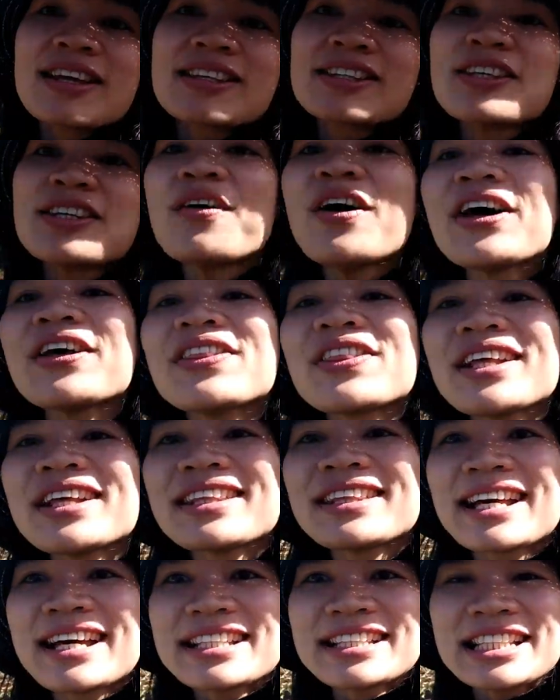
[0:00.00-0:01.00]
So I
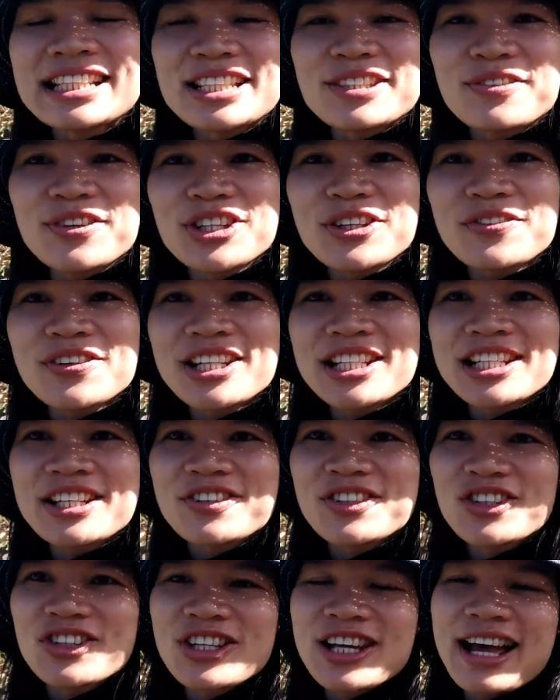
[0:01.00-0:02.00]
think that is for the
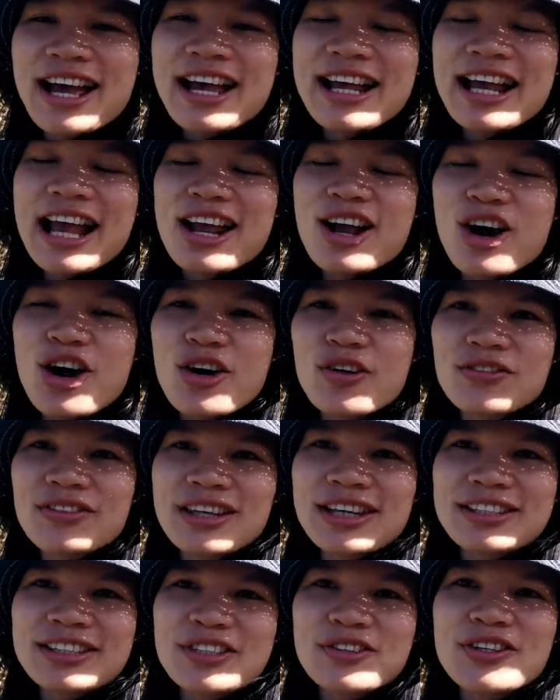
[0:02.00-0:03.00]
video today. I hope
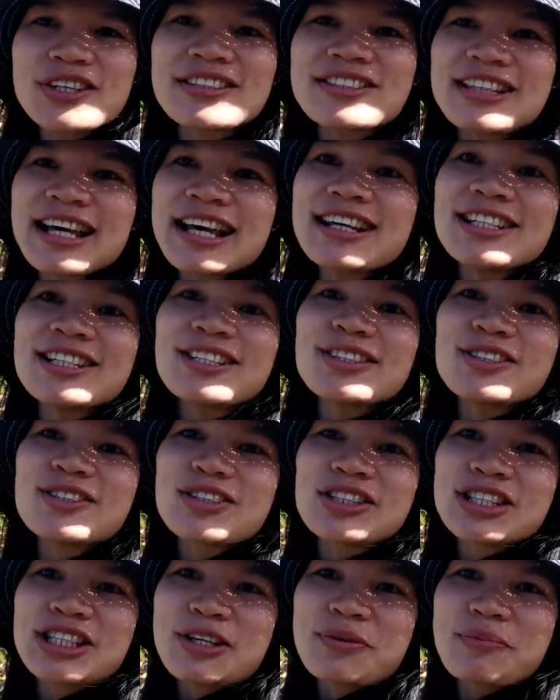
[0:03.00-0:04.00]
that you're excited
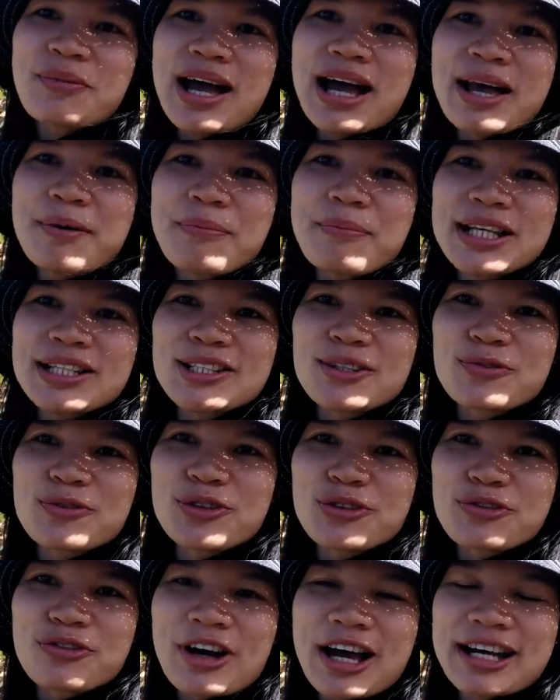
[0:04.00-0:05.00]
to see my passion
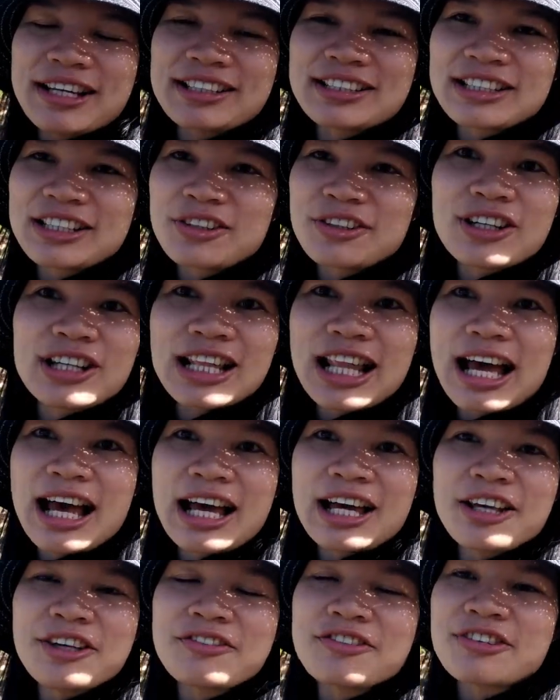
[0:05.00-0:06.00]
fruit vine still
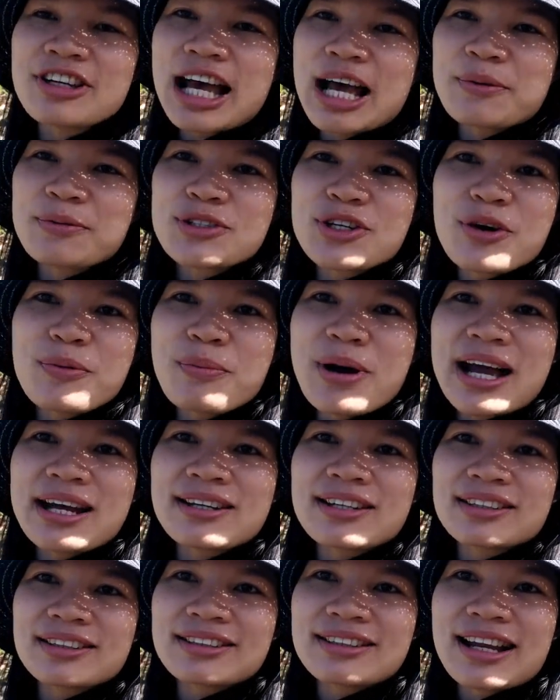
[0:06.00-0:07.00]
alive after
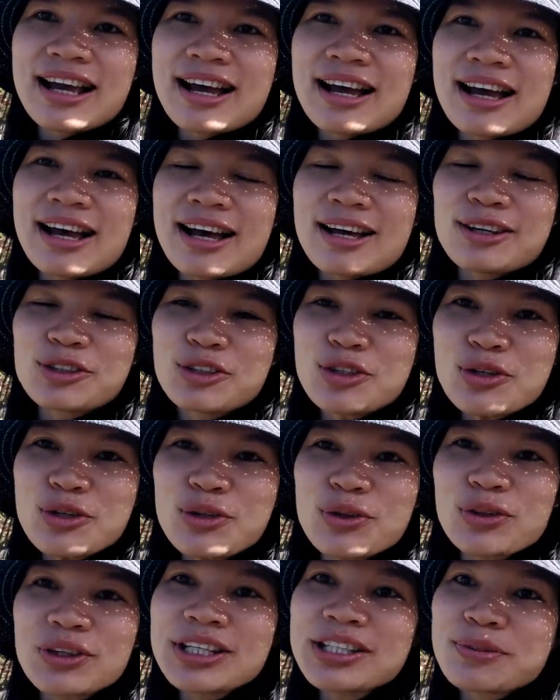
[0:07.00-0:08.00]
my
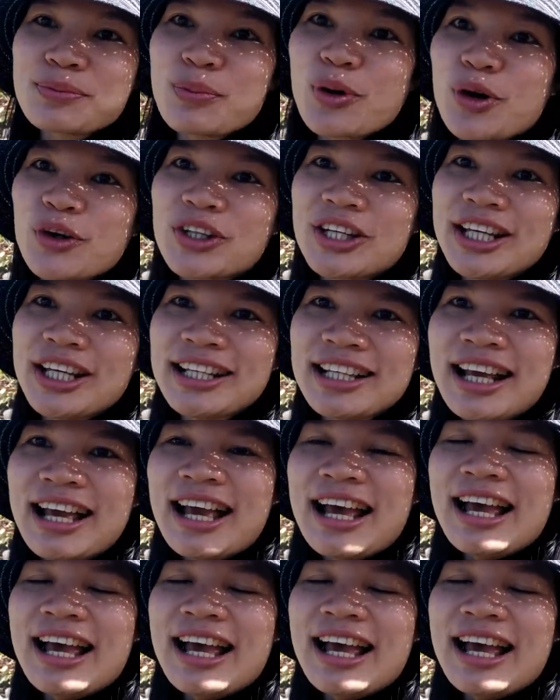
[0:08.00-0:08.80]
dew this morning,